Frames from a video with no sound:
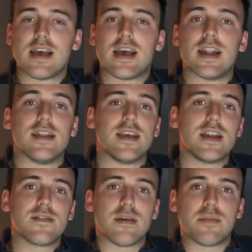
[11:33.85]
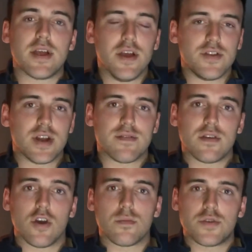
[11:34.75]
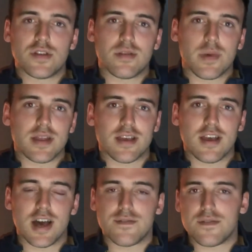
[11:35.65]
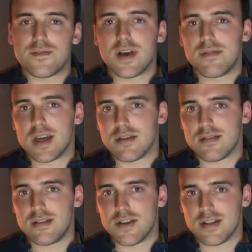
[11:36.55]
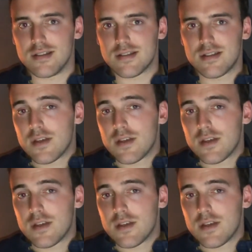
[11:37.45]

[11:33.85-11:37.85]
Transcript: and at the end of that period you'll have the option to buy the car for $5,000.